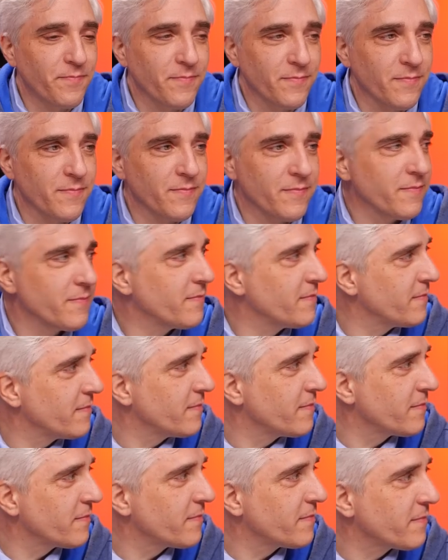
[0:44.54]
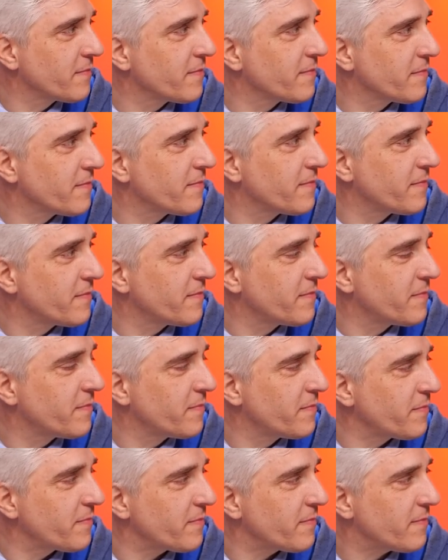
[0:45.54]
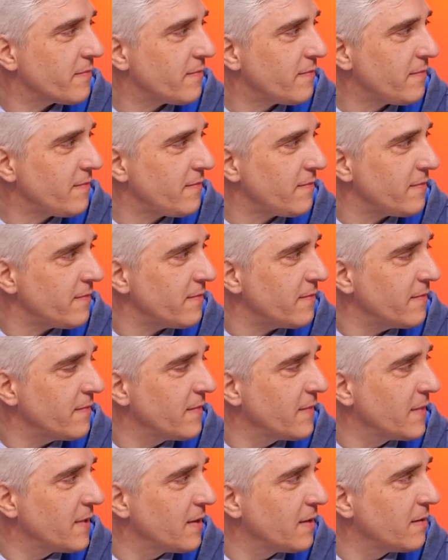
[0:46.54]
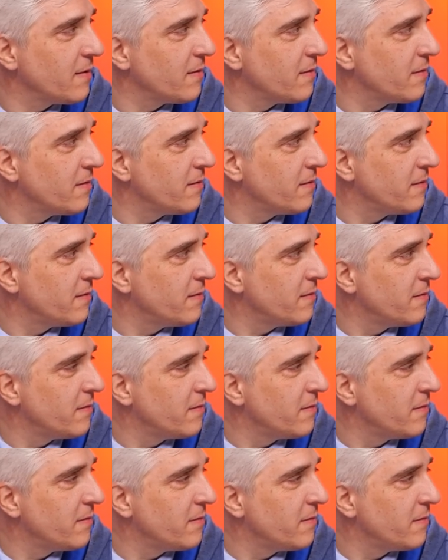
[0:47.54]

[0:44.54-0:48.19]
No words are spoken by the person on screen.